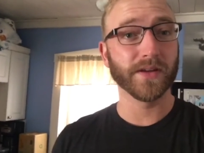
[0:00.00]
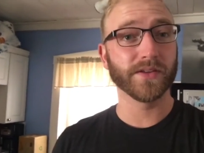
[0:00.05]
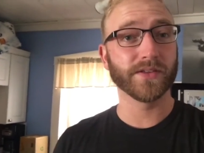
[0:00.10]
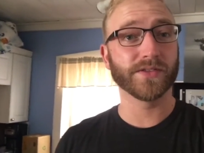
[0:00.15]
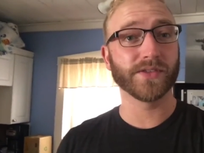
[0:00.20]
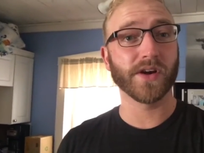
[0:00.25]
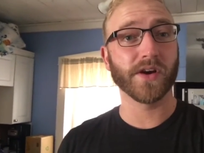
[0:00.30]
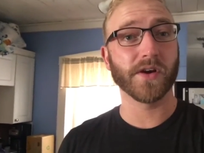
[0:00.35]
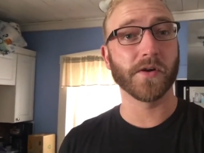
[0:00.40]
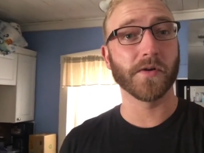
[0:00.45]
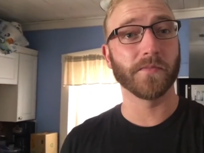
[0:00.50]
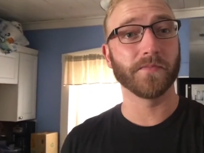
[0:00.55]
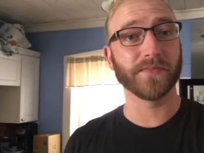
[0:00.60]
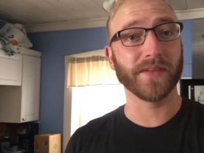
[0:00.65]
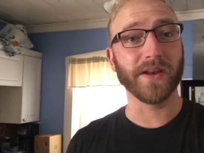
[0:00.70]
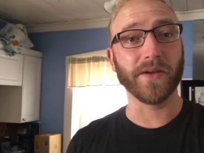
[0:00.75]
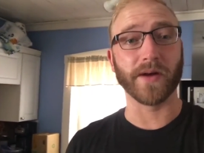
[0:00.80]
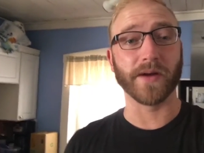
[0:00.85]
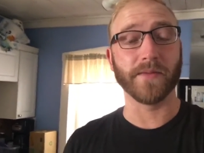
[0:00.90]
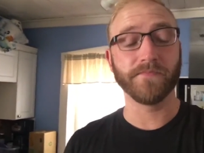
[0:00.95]
So
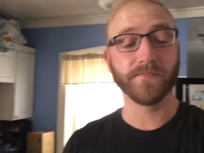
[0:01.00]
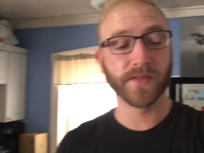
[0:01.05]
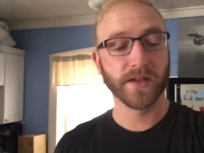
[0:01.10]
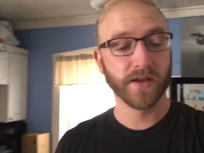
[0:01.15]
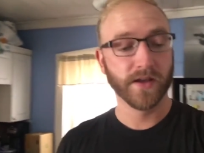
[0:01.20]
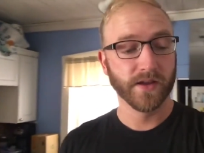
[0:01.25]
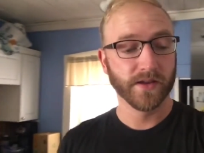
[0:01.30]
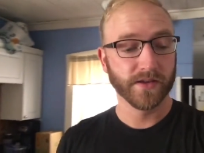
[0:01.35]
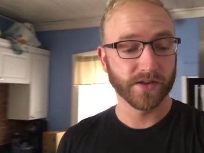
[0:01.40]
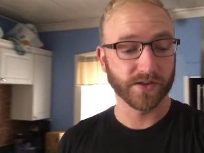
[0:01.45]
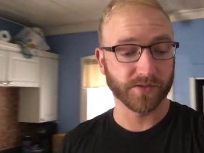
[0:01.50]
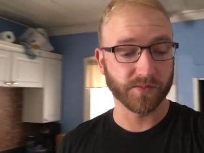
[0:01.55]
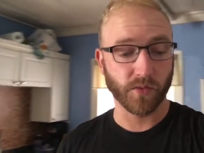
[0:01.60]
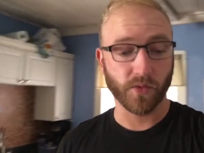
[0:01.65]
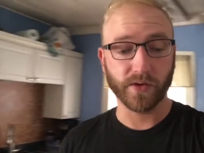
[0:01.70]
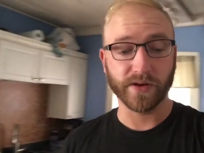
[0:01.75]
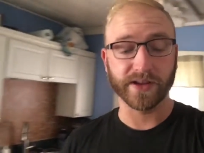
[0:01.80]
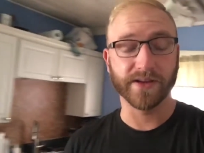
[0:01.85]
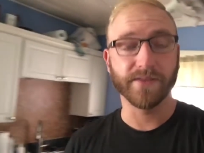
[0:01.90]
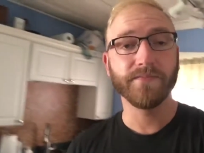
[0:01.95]
anyway, this
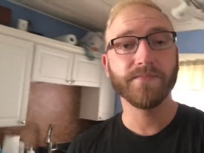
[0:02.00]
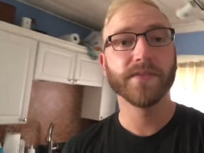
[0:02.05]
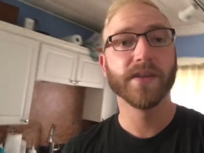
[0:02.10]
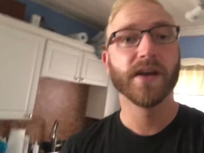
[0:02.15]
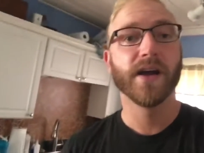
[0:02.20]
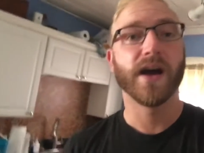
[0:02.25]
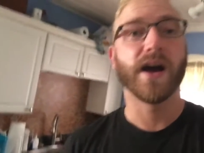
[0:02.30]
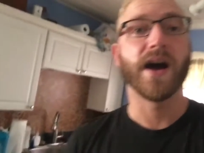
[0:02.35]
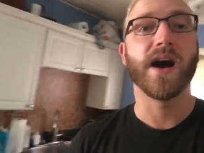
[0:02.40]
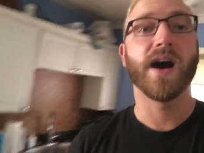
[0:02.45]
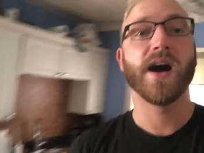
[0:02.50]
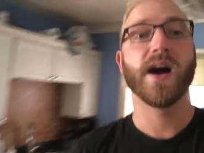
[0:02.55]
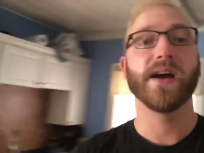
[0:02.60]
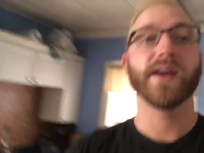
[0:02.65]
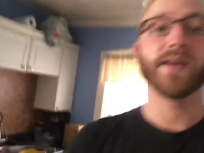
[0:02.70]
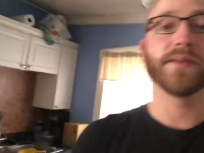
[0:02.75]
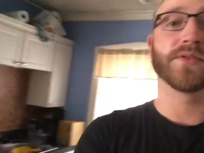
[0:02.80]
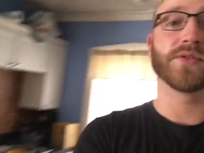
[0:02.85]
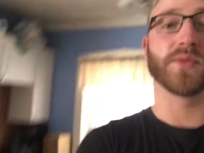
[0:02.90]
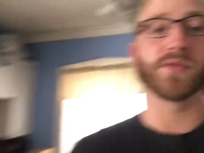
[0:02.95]
morning I
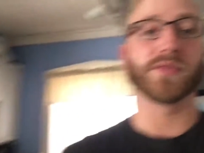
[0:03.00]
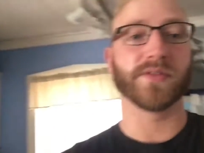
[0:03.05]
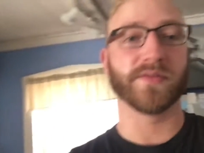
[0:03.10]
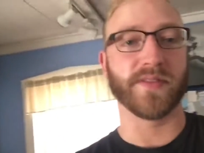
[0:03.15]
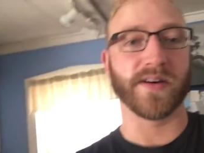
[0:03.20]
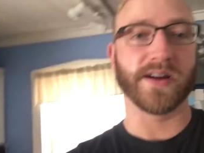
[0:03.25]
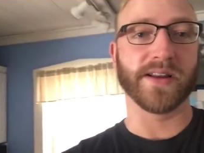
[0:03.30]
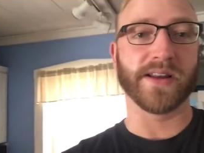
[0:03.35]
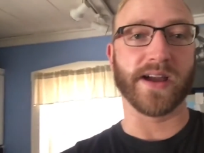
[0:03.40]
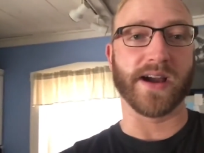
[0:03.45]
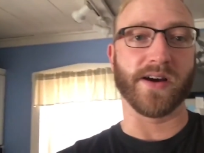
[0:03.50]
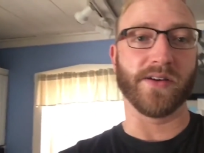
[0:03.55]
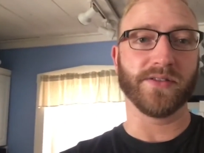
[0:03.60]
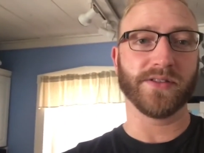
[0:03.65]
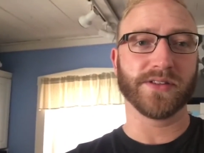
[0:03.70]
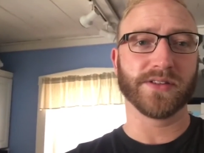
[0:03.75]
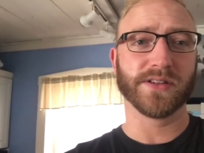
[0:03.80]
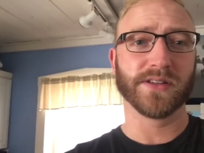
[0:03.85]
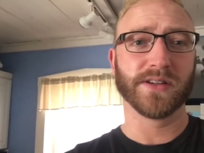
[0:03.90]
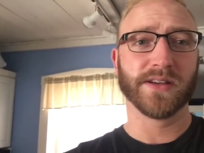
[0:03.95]
am supposed to find
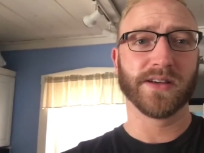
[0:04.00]
out